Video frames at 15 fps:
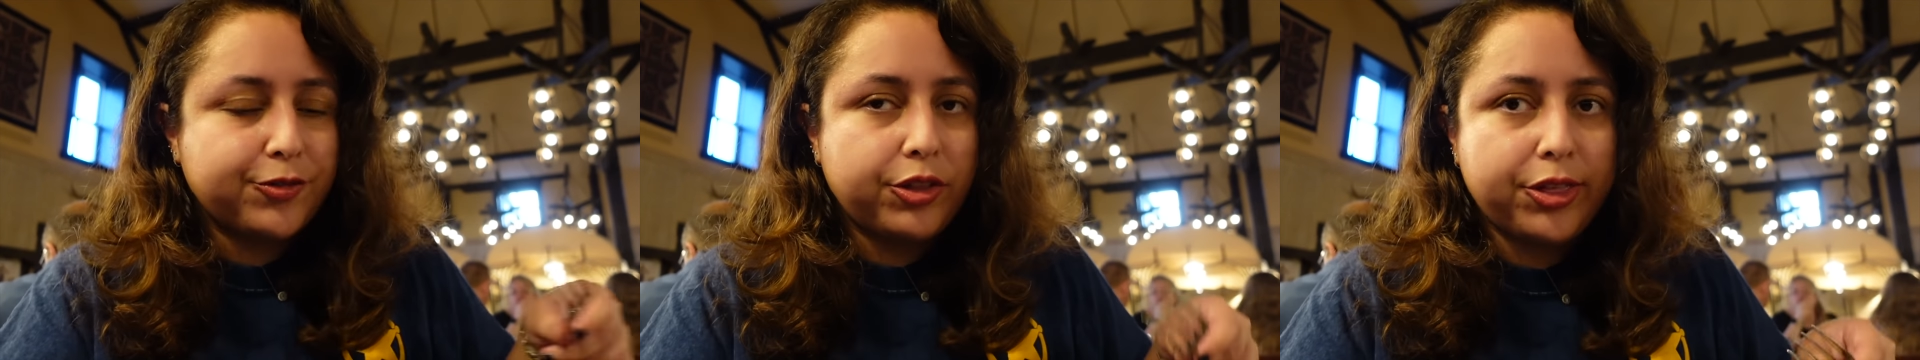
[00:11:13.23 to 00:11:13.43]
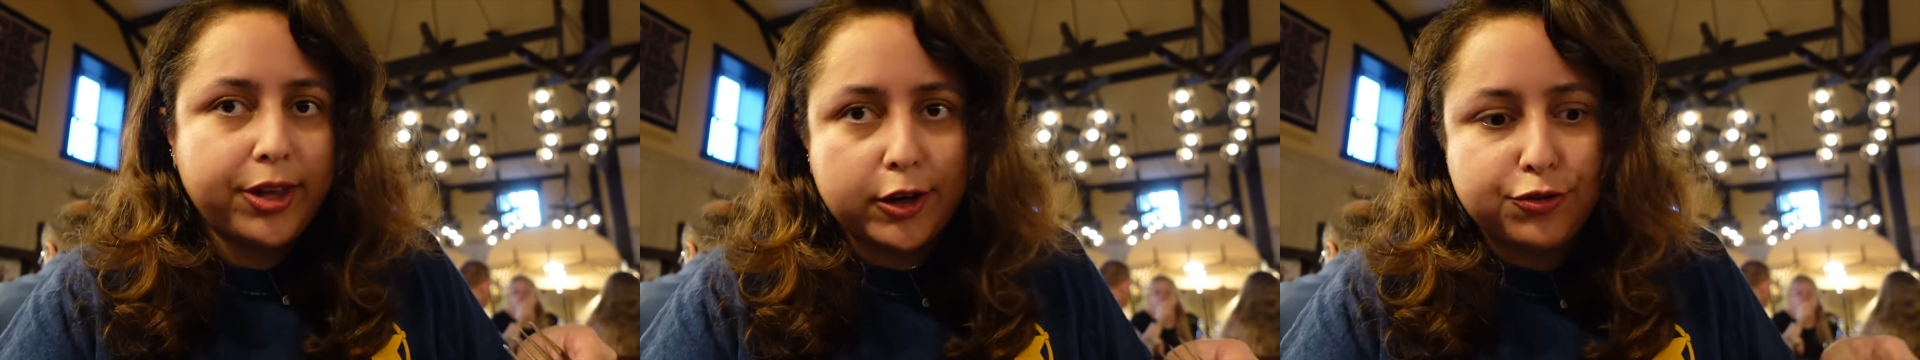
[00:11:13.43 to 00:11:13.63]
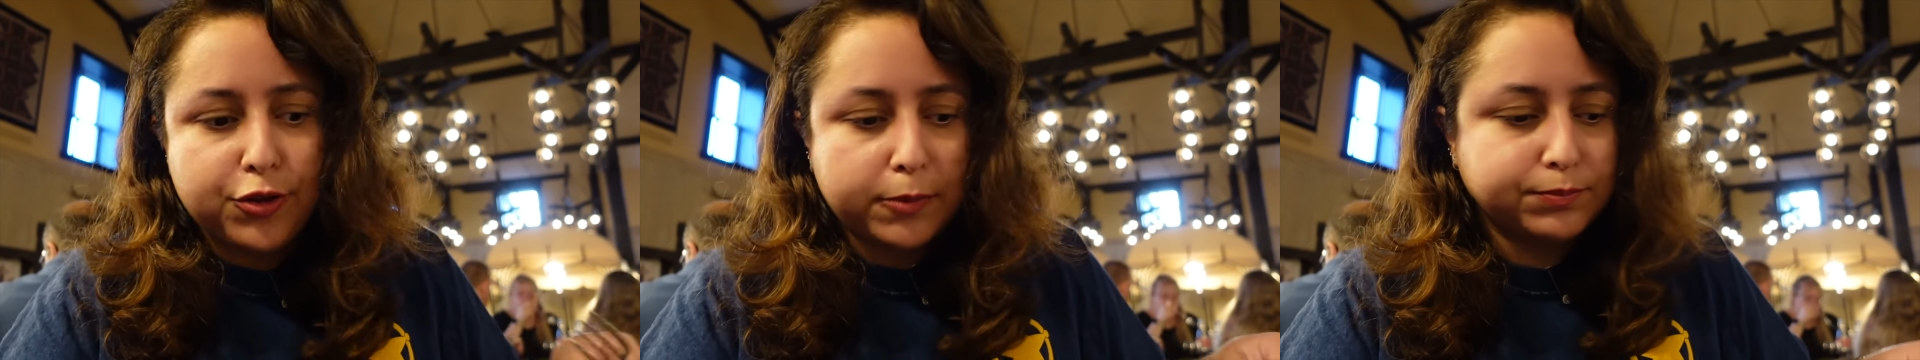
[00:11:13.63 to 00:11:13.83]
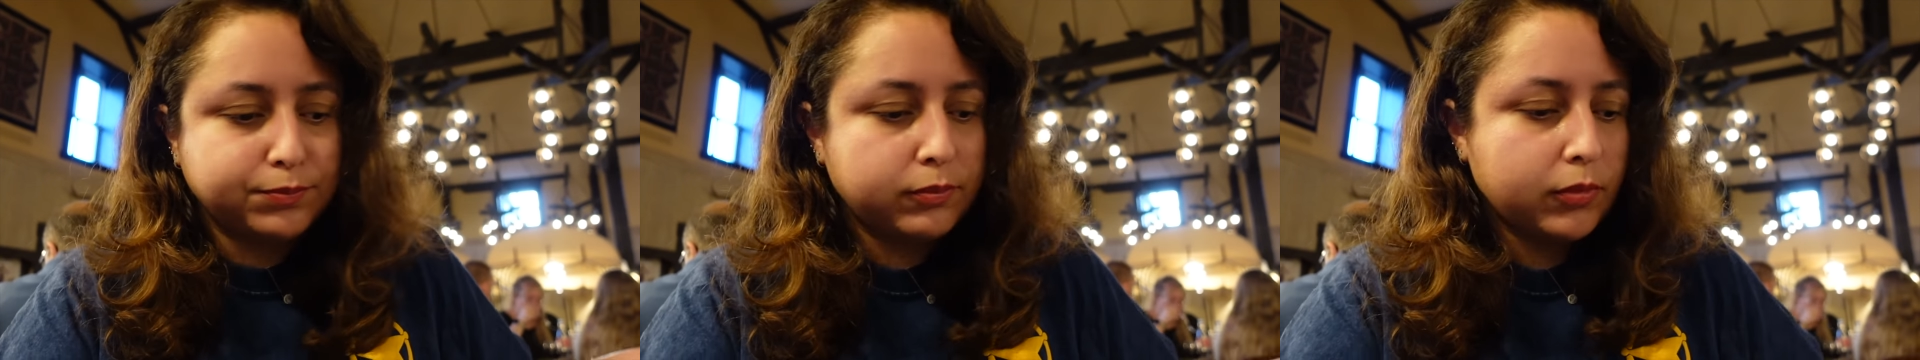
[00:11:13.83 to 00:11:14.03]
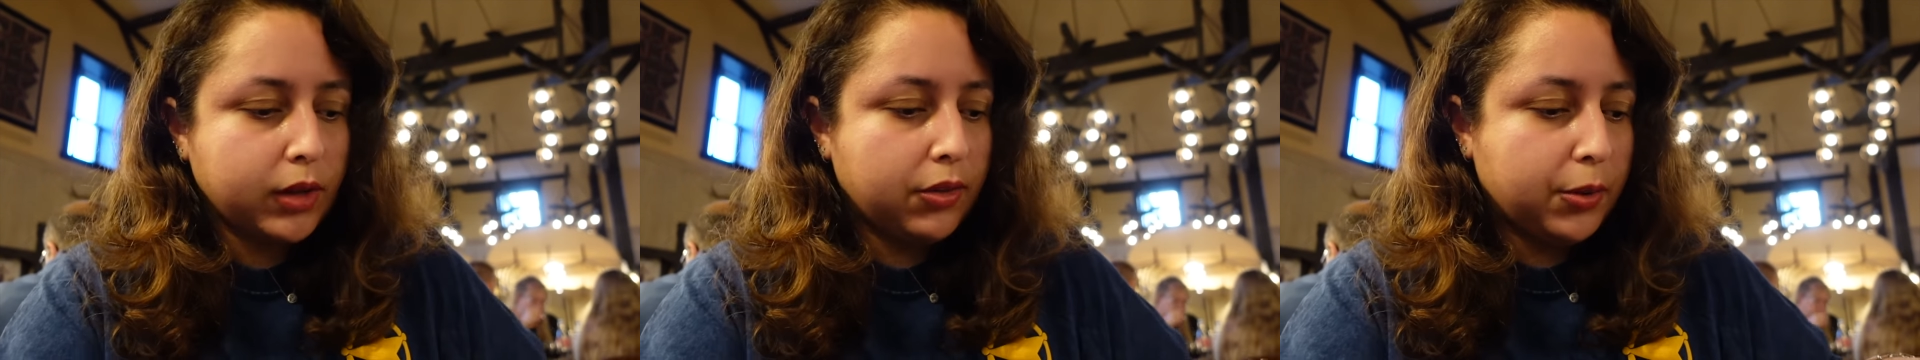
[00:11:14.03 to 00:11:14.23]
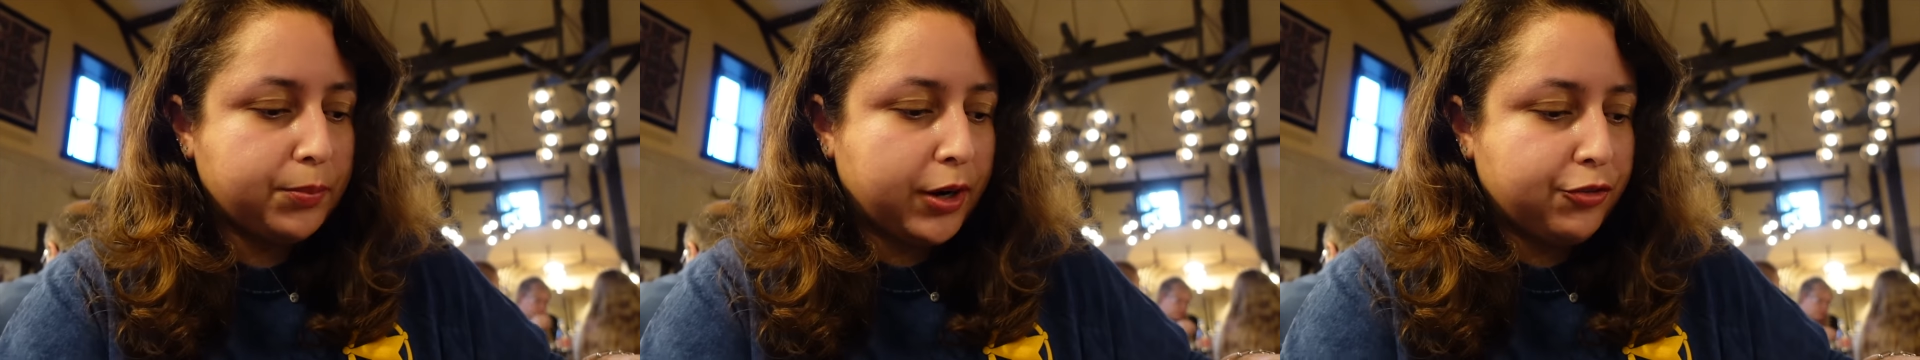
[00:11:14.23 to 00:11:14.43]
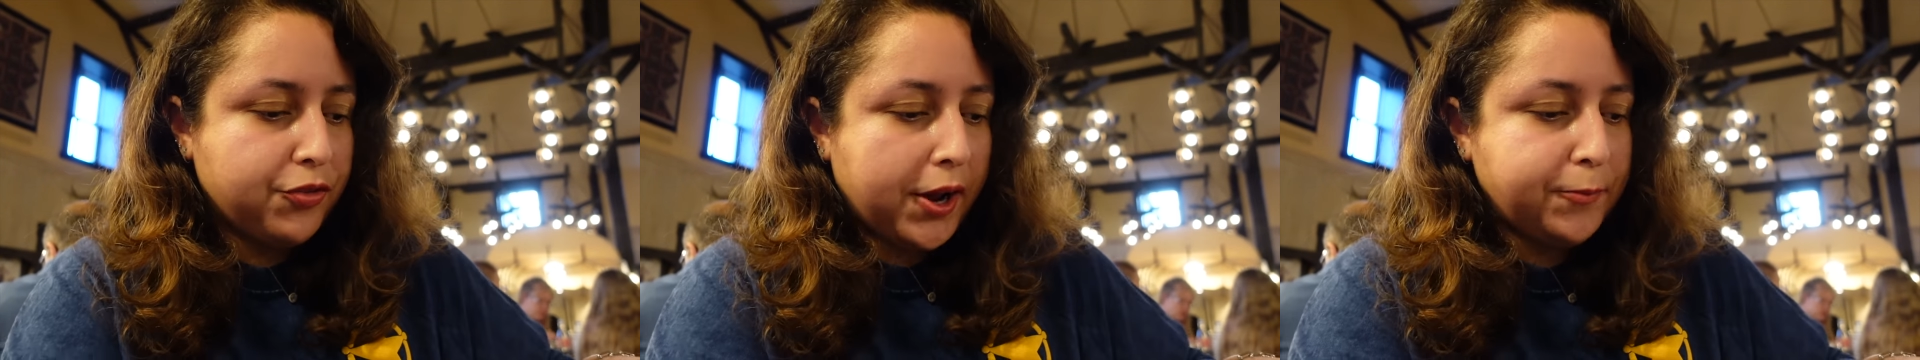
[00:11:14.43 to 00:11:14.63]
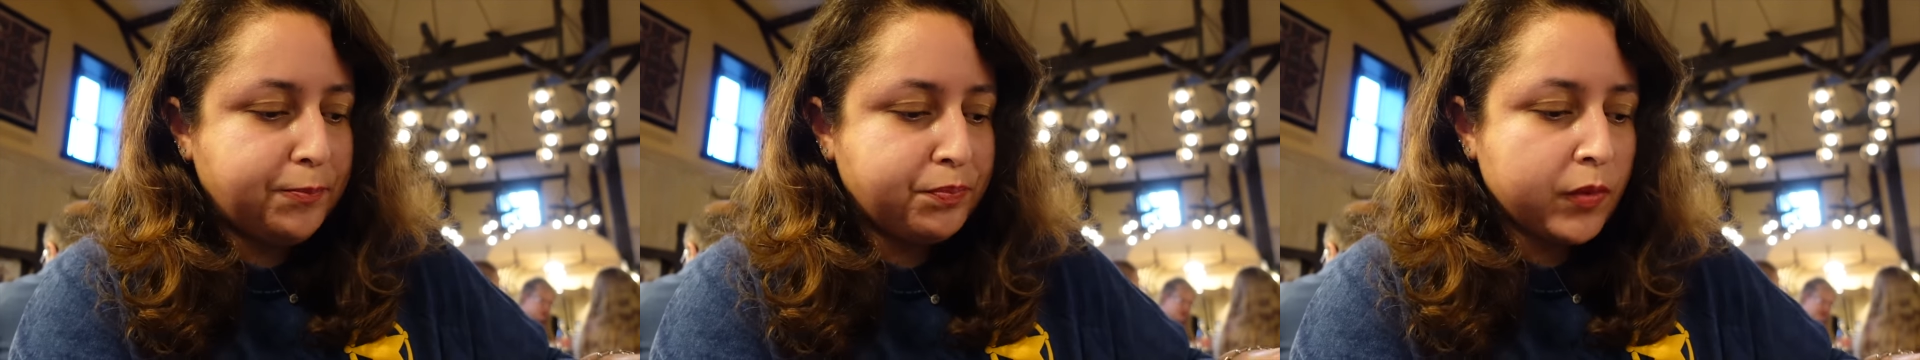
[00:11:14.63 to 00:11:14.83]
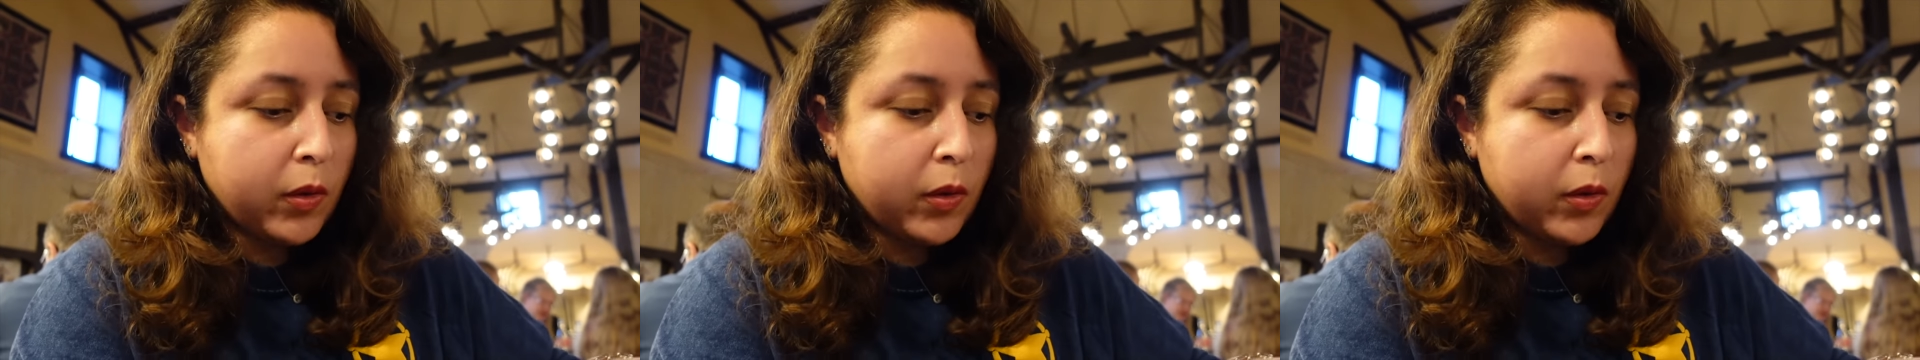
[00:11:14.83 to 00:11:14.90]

everything from the buffet.